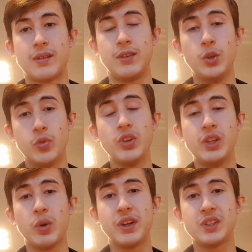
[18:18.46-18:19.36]
You
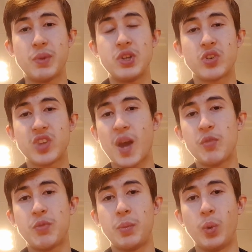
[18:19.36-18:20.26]
really want to spend your time
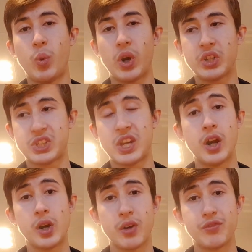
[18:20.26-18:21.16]
with people who are
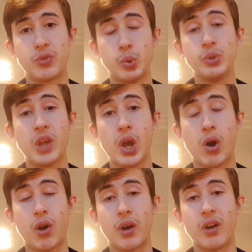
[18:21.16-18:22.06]
scared of who they
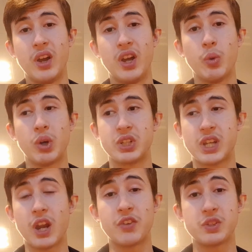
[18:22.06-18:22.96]
are, who are
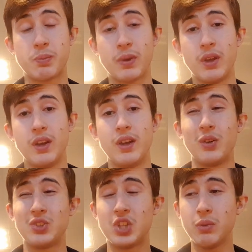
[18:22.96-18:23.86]
scared of.
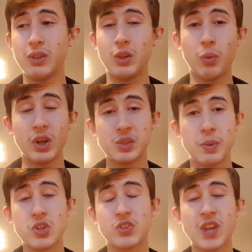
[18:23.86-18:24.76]
Genuinely, you want to
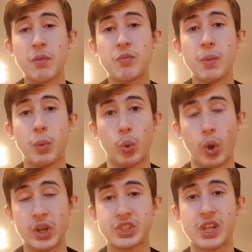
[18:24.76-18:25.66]
spend your time with people who
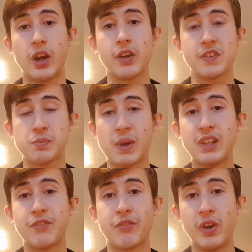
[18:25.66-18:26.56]
are scared of
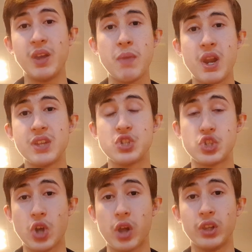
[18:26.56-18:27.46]
spending 30 minutes in
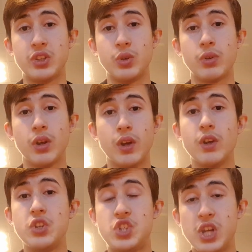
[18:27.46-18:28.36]
solitude,
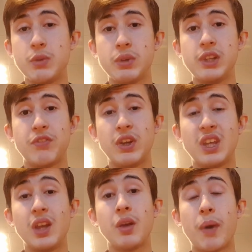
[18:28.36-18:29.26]
genuinely
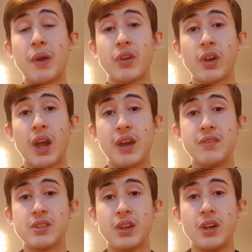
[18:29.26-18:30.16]
thinking about their
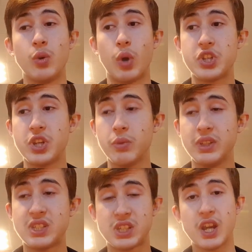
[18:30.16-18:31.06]
lives, who are
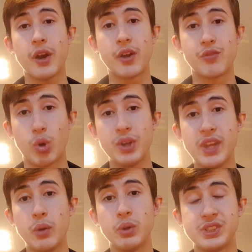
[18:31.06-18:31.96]
genuinely scared of what
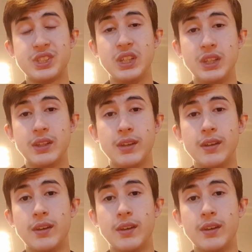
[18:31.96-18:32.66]
they will see.